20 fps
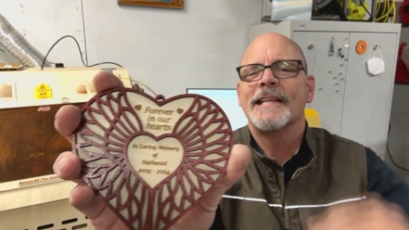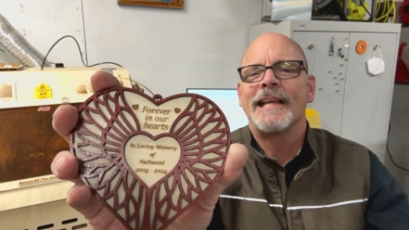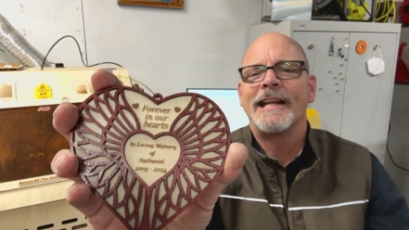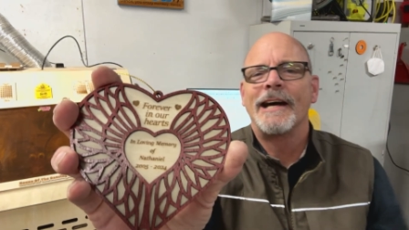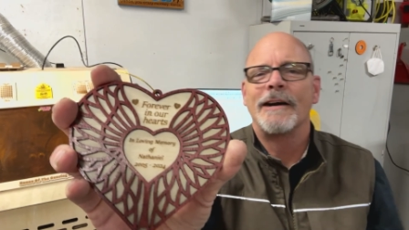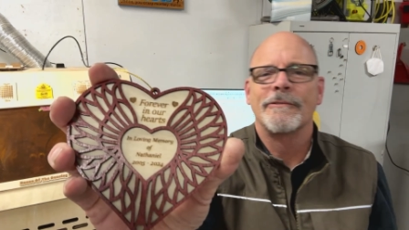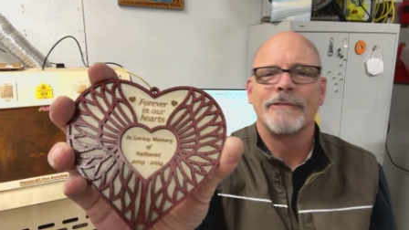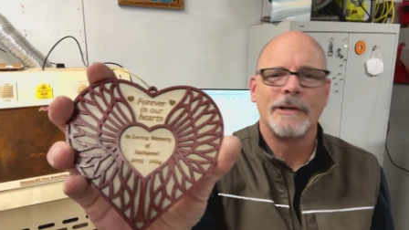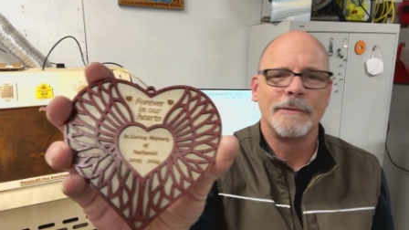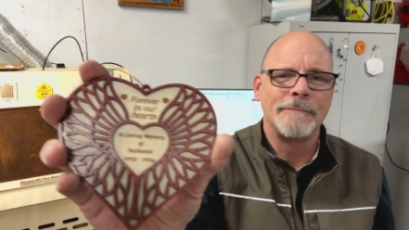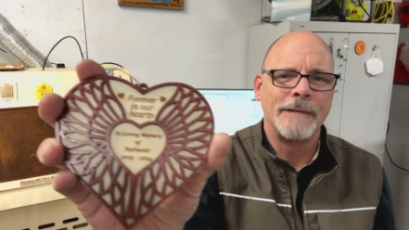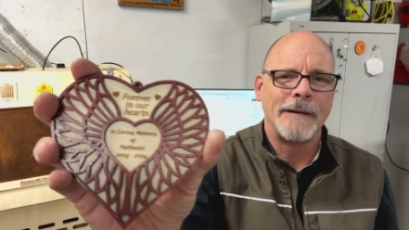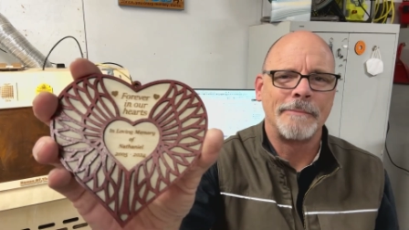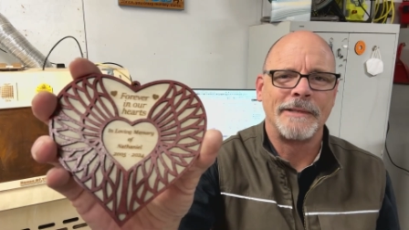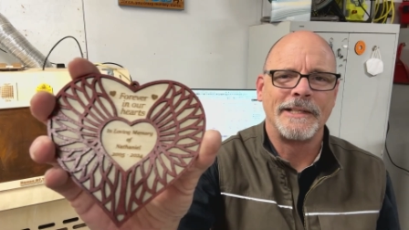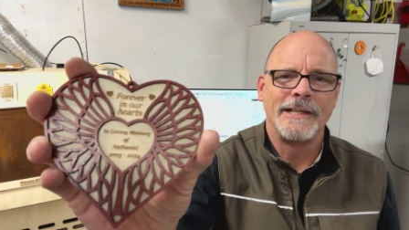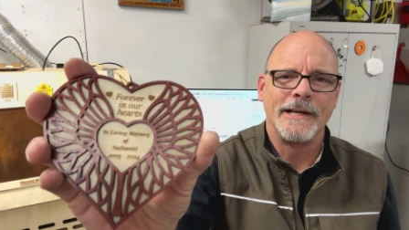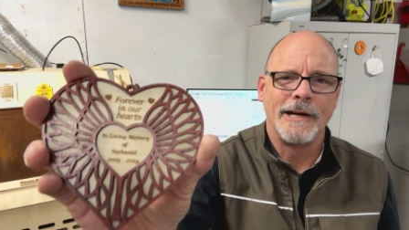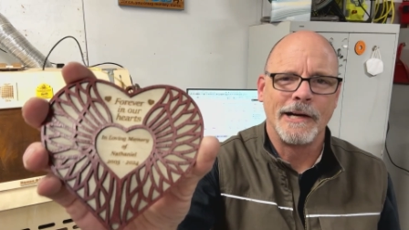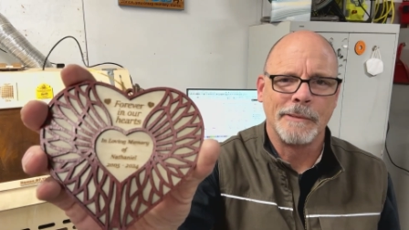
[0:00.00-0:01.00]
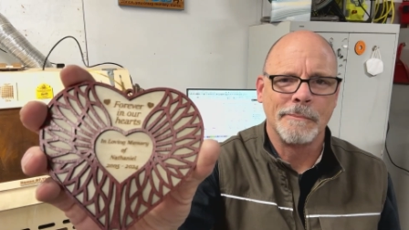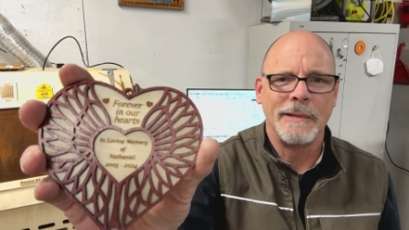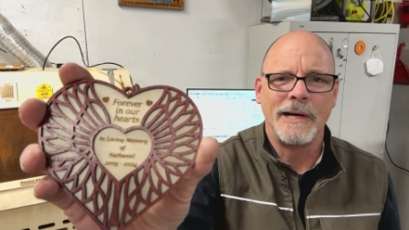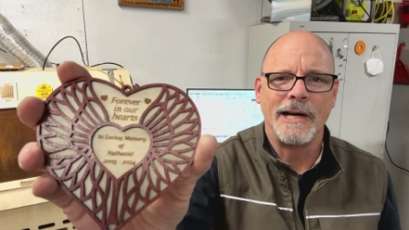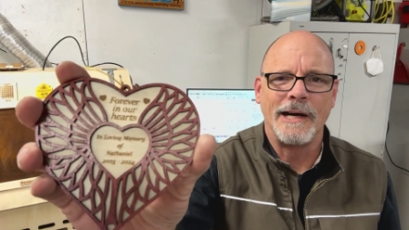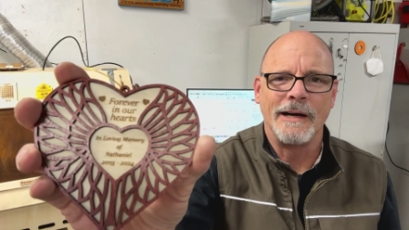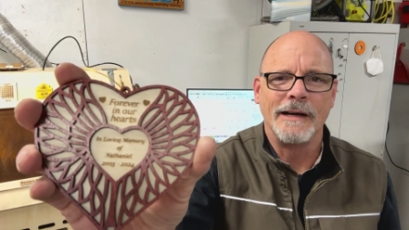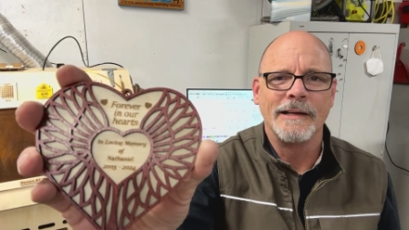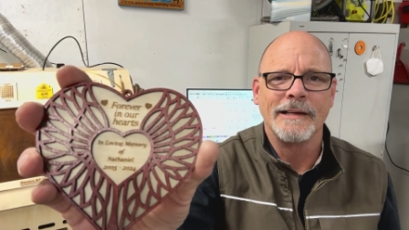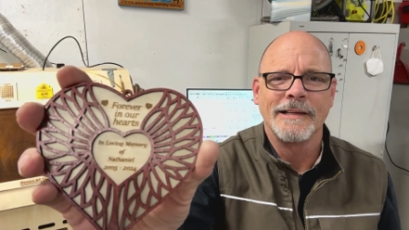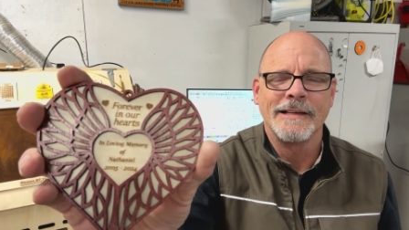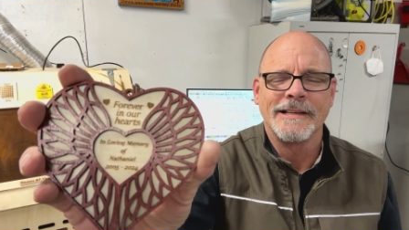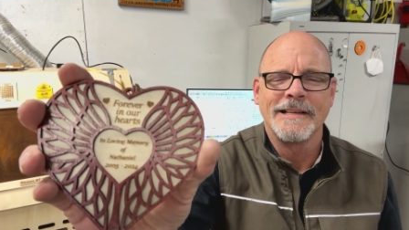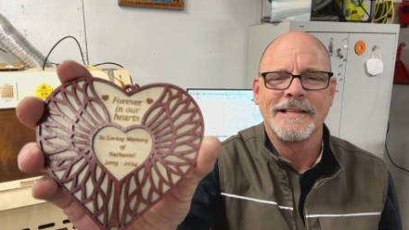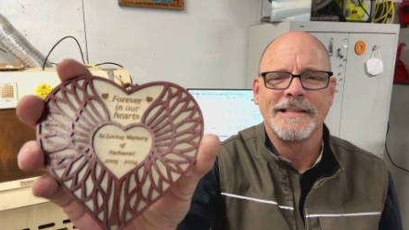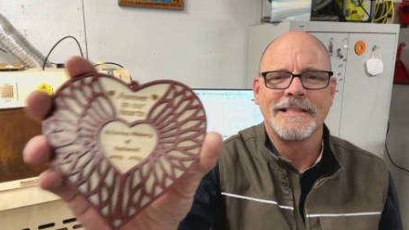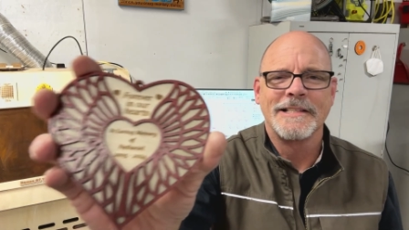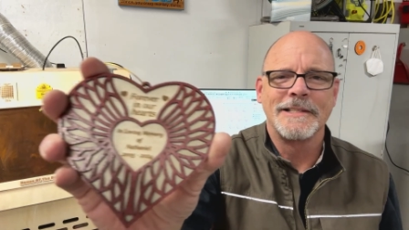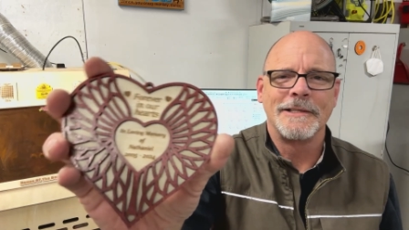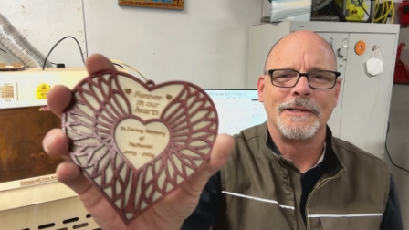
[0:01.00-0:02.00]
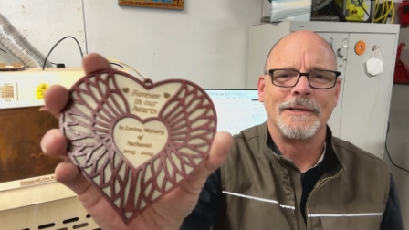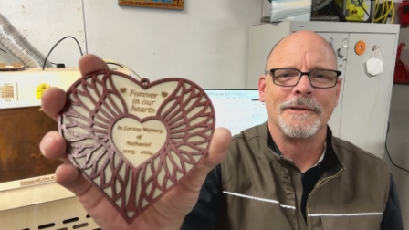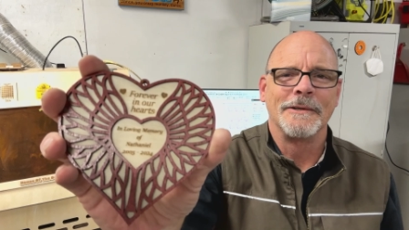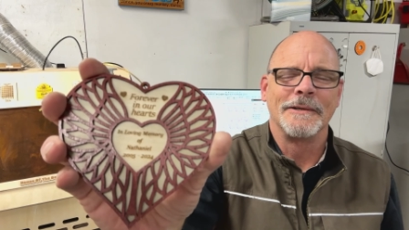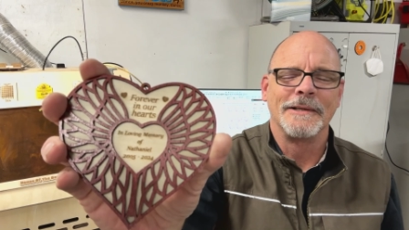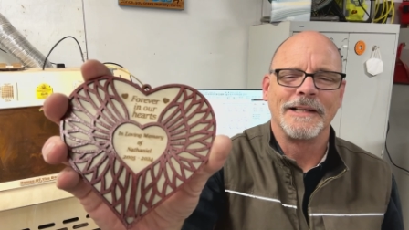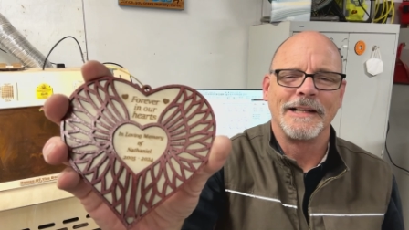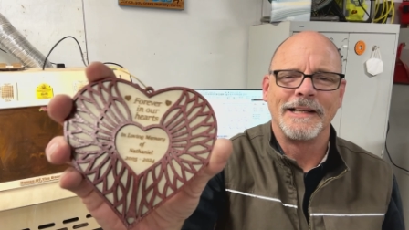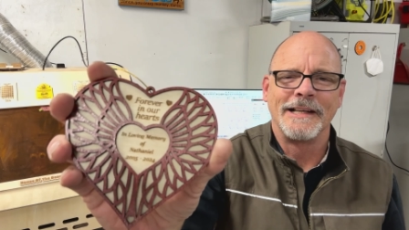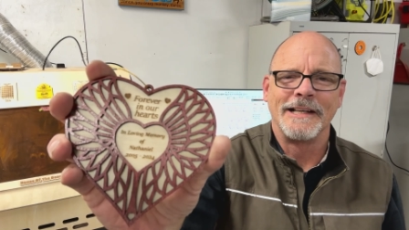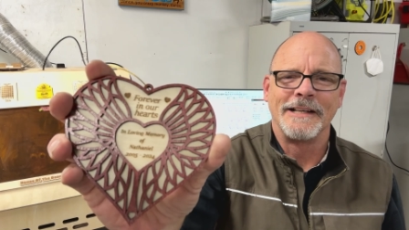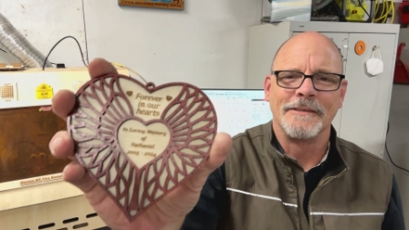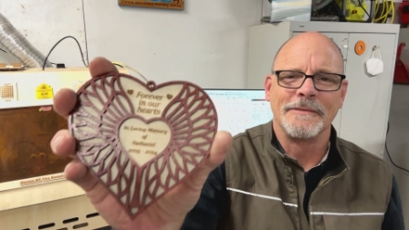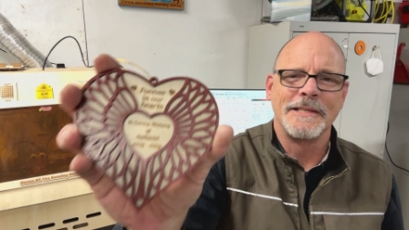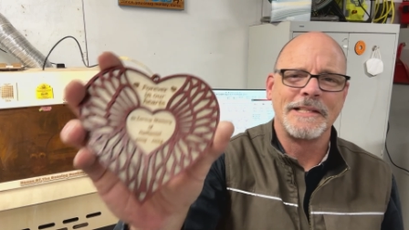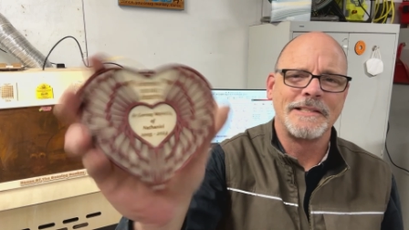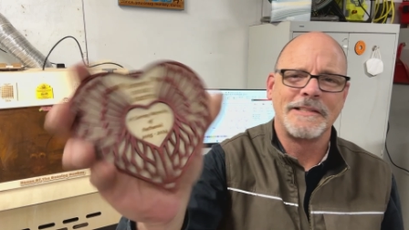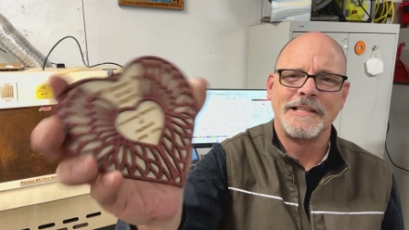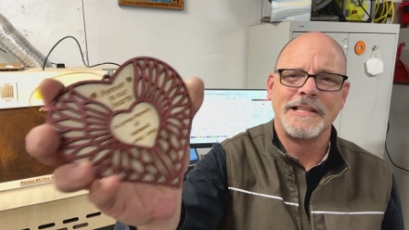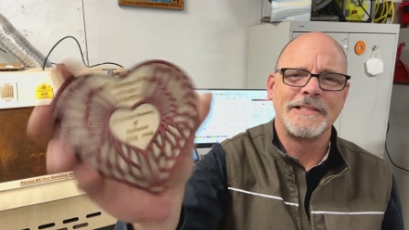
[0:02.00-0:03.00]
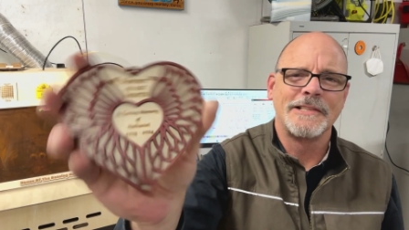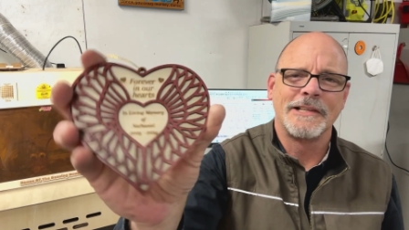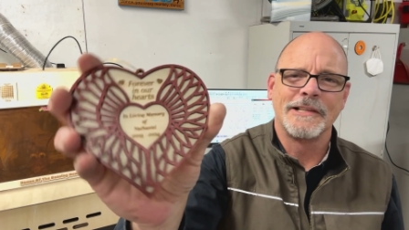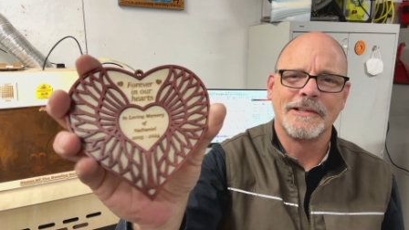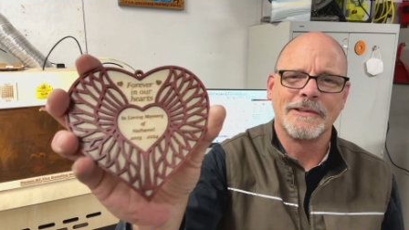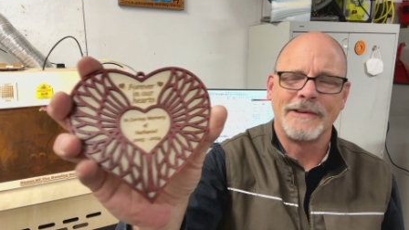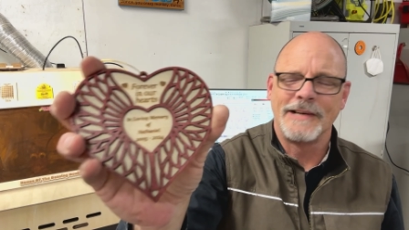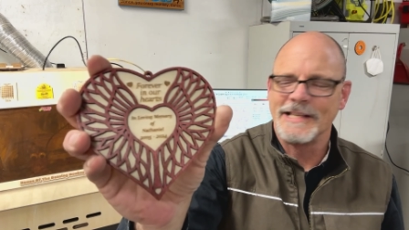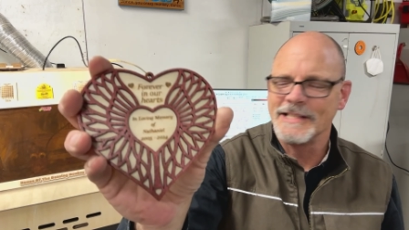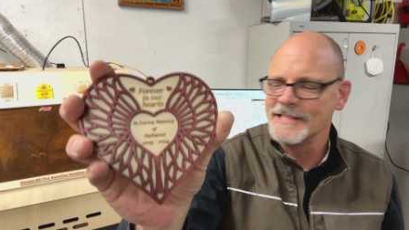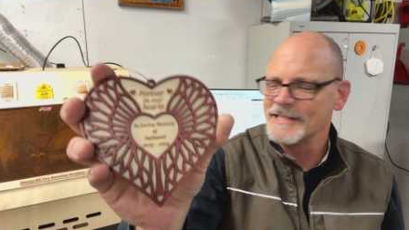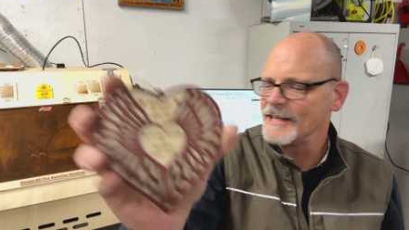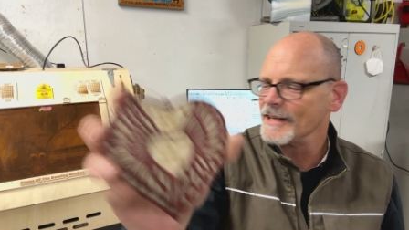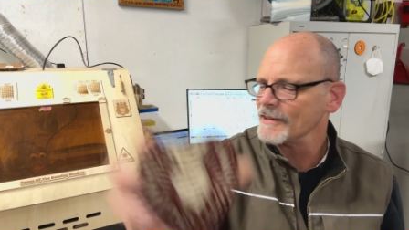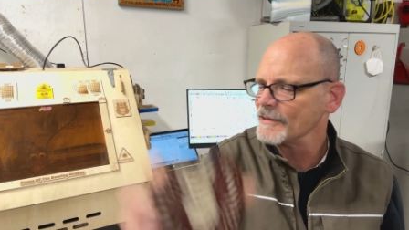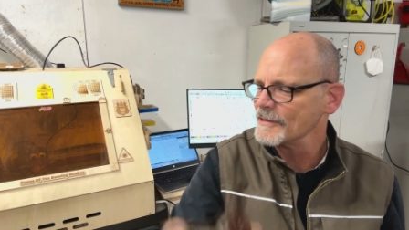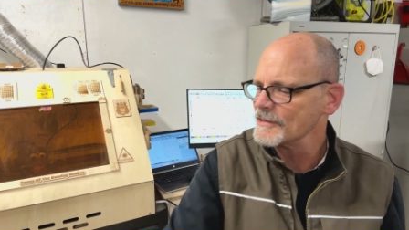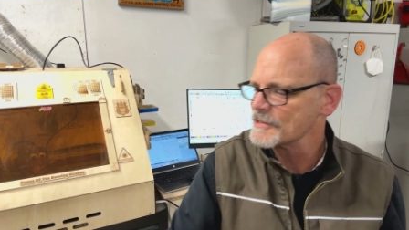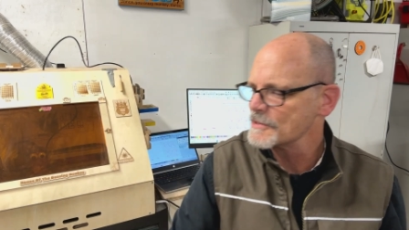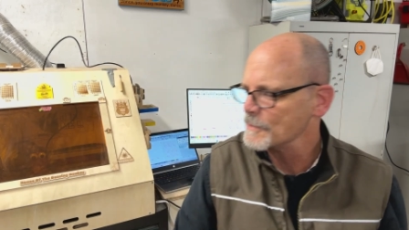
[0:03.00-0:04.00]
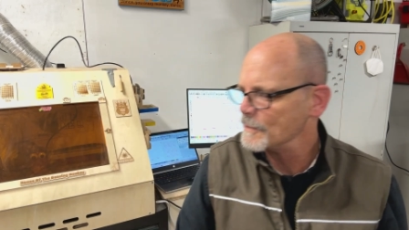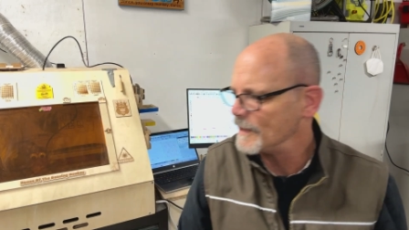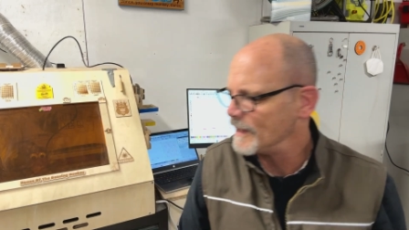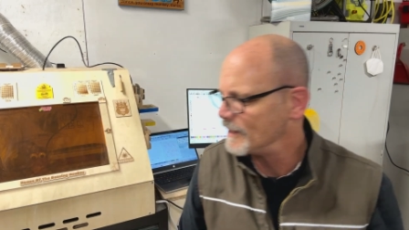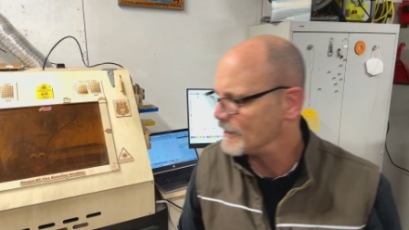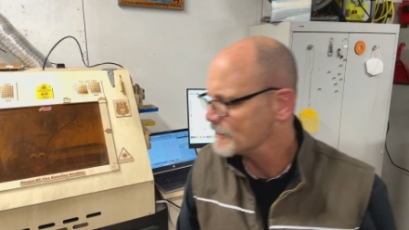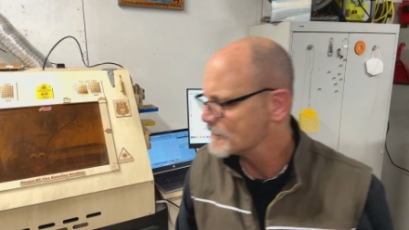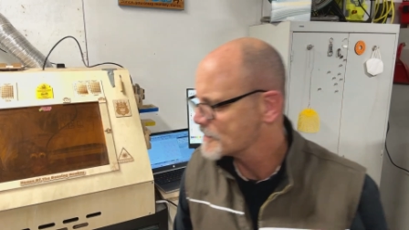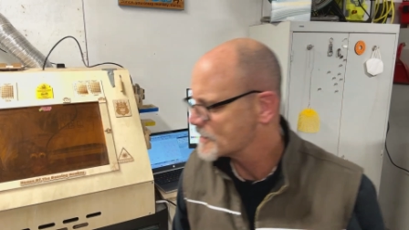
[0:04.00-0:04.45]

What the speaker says: that out for a puppy dog paw. So these are a great seller as well.